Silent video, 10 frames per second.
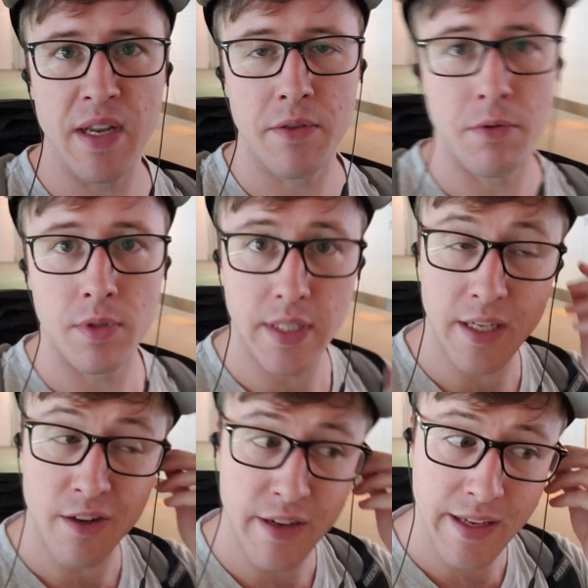it through
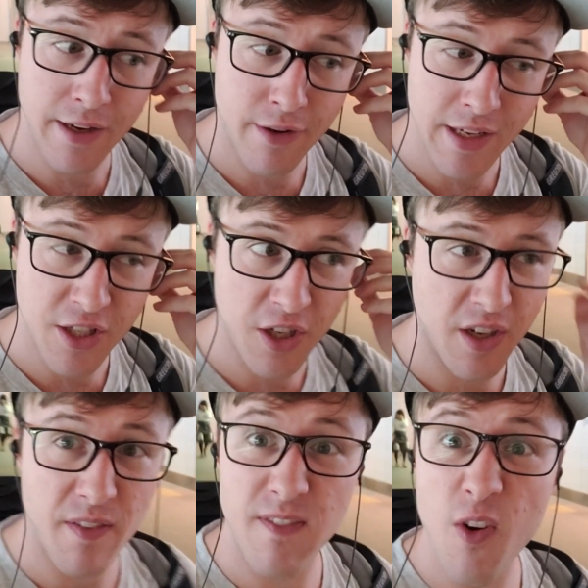security here, and it took
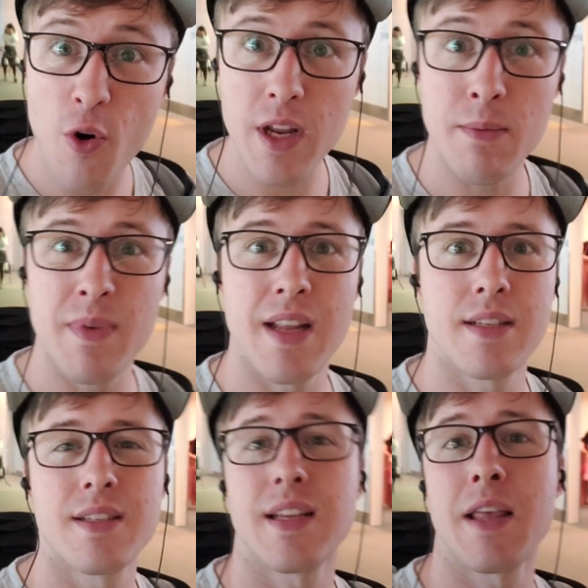40
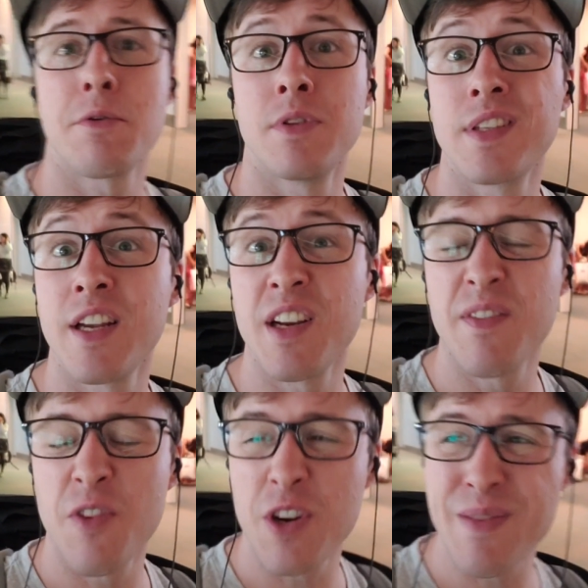minutes to get through security
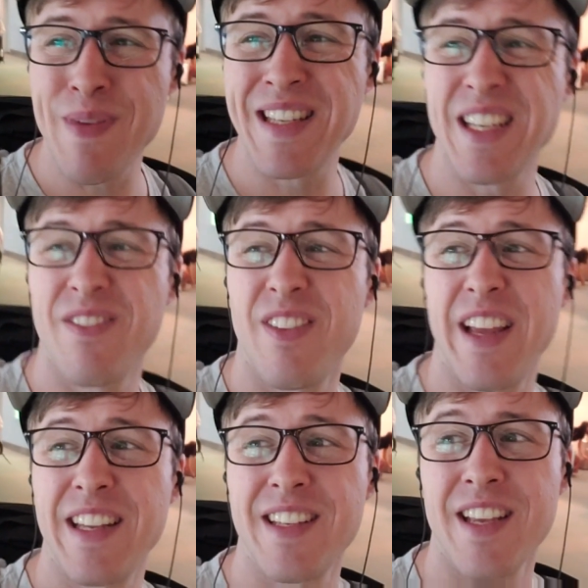for a domestic
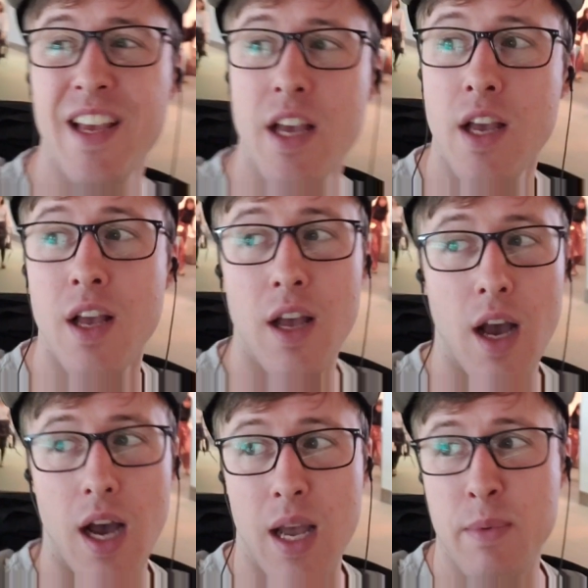flight.
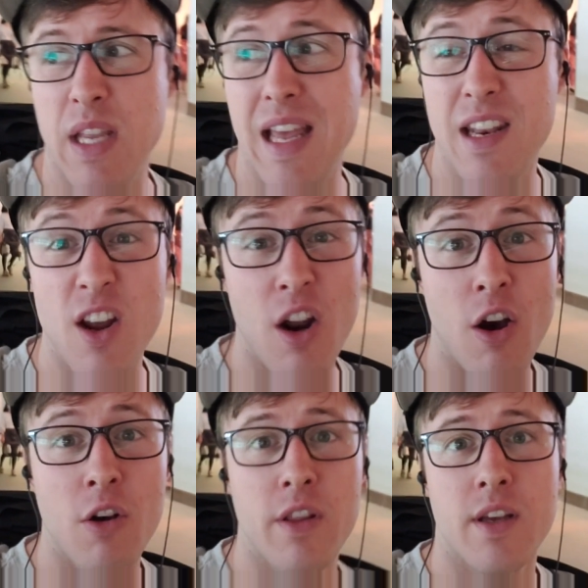I mean, and not
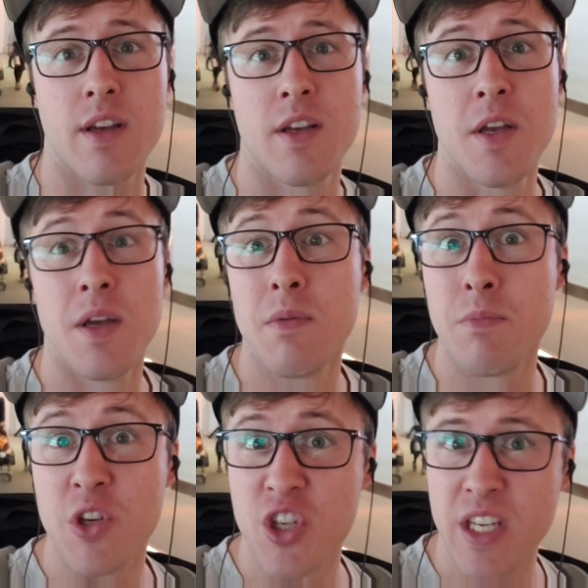all the
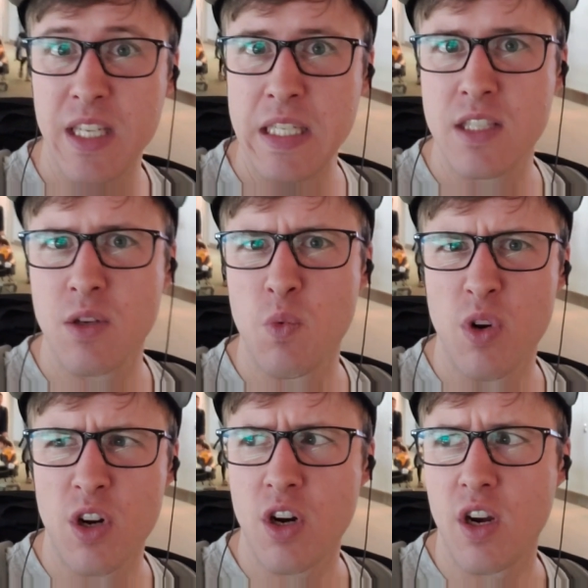machines
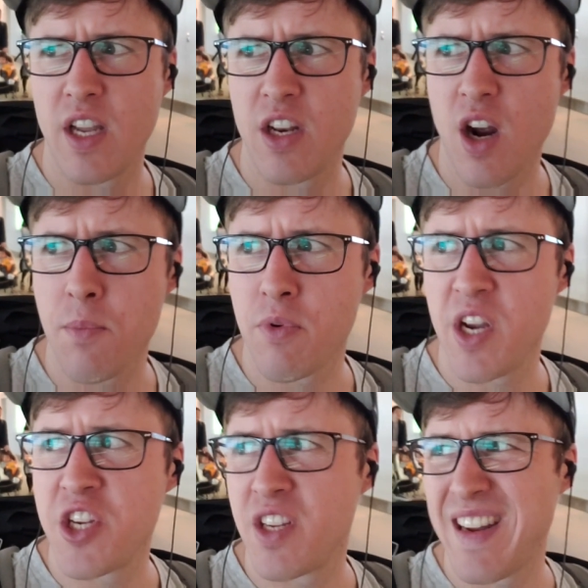were in
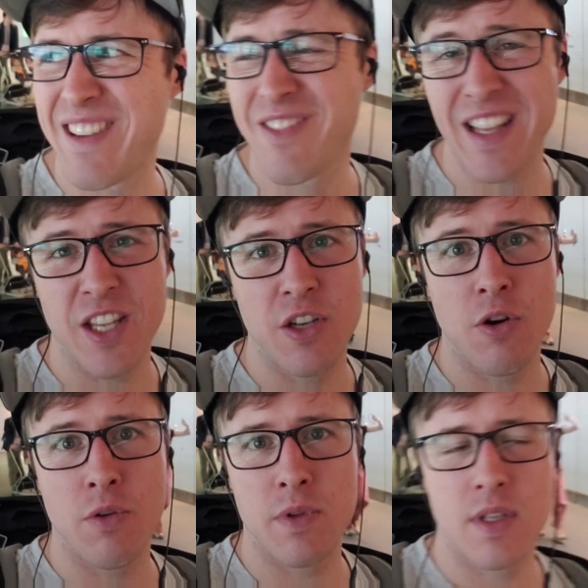operation. I don't think,
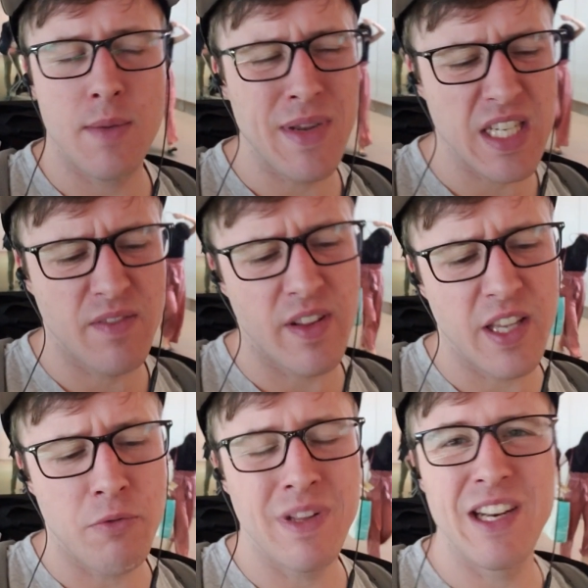domestic flight,
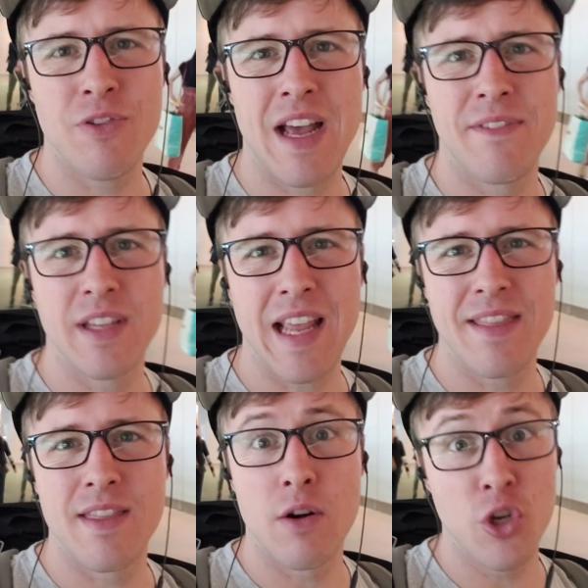you really don't have to
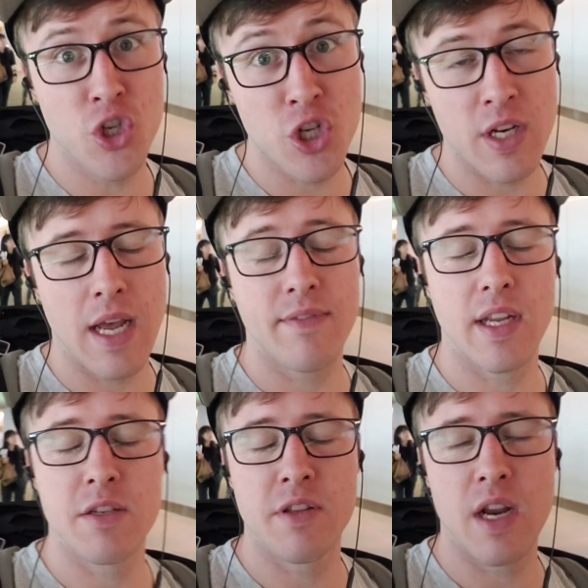get there. You shouldn't have to
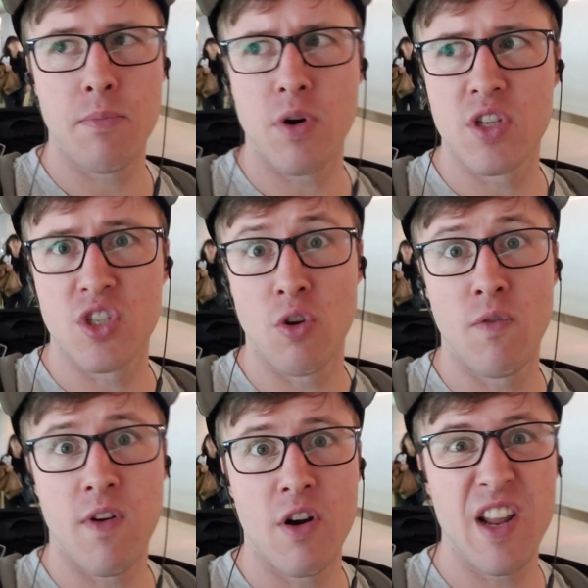get to the airport so
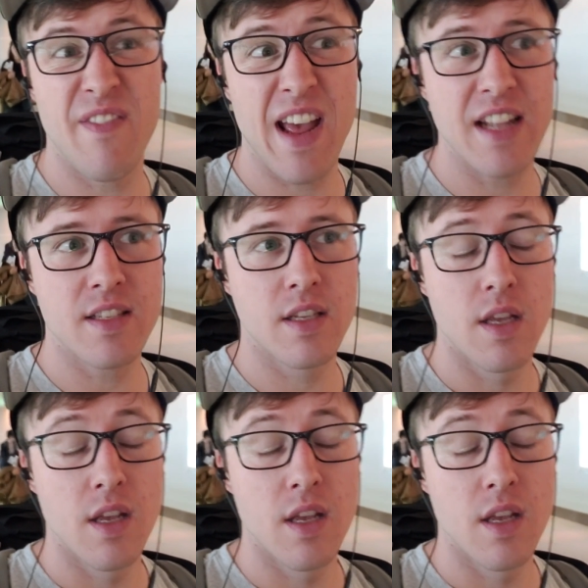far in advance.